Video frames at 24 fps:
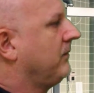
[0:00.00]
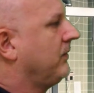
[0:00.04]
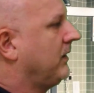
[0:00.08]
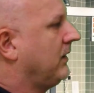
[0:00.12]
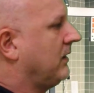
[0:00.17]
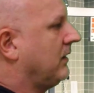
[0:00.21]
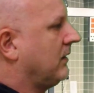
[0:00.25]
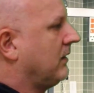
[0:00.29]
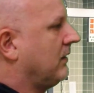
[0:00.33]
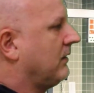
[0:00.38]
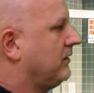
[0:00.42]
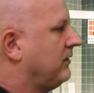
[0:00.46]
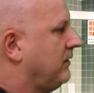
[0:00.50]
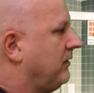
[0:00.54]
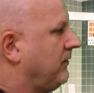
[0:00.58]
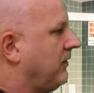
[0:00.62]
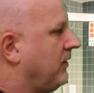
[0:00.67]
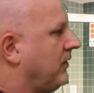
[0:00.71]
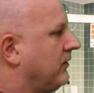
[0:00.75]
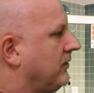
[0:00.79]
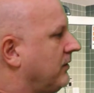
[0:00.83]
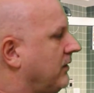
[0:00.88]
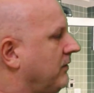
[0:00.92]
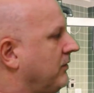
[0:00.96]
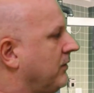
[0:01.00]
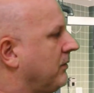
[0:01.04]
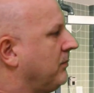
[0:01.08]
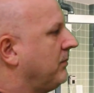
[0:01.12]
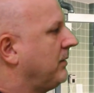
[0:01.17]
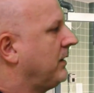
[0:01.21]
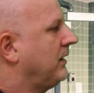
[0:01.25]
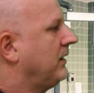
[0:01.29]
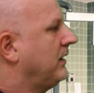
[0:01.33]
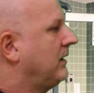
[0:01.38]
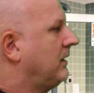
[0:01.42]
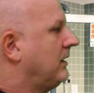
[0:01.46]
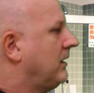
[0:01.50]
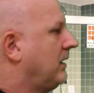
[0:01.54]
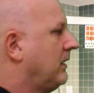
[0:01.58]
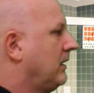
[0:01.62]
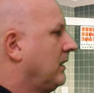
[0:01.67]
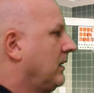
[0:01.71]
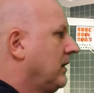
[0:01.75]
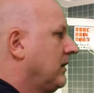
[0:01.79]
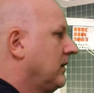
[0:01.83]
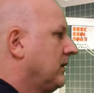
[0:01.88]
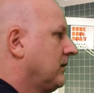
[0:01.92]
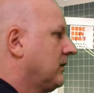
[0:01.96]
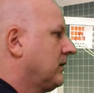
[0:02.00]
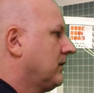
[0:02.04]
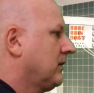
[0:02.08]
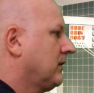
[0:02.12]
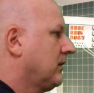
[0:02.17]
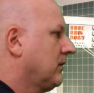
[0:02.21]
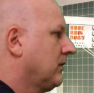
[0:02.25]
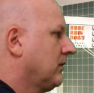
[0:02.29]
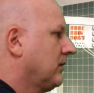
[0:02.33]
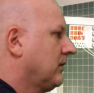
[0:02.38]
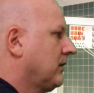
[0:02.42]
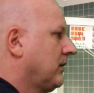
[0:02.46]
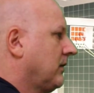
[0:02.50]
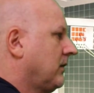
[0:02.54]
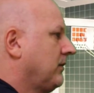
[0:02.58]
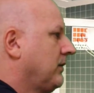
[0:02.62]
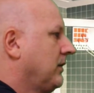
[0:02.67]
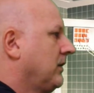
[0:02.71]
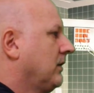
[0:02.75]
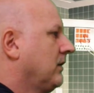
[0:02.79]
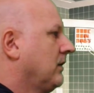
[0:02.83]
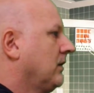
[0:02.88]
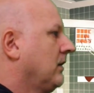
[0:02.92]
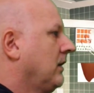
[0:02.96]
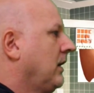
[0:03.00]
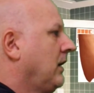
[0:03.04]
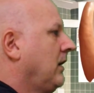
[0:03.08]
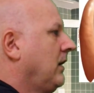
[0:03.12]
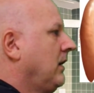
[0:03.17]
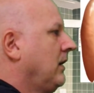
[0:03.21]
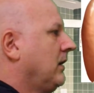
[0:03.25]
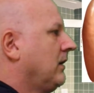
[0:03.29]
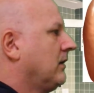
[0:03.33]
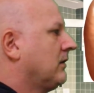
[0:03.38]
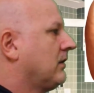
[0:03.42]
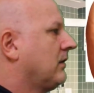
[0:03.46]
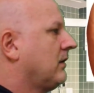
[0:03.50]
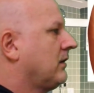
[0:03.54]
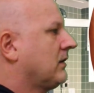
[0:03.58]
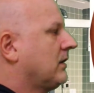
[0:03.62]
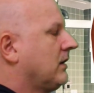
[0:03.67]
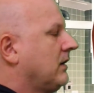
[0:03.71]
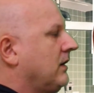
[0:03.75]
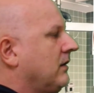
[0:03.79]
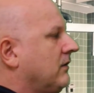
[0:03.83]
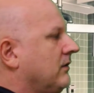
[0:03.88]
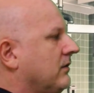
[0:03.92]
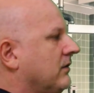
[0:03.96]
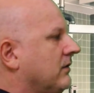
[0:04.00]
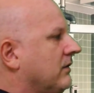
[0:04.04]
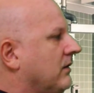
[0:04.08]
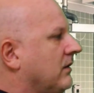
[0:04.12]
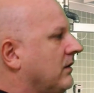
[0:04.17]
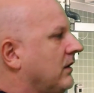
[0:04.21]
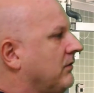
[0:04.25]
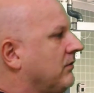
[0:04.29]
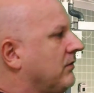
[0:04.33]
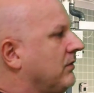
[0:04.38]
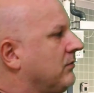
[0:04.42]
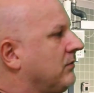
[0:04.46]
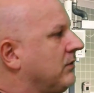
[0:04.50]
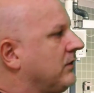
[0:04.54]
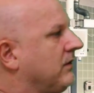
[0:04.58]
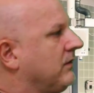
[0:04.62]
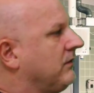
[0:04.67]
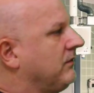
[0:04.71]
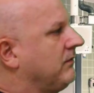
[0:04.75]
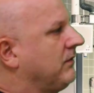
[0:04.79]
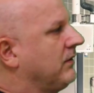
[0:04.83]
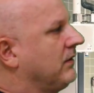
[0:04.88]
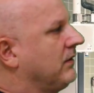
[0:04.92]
Yeah, she falls off her bike, hits herself here. It's not going to injure the liver, which is very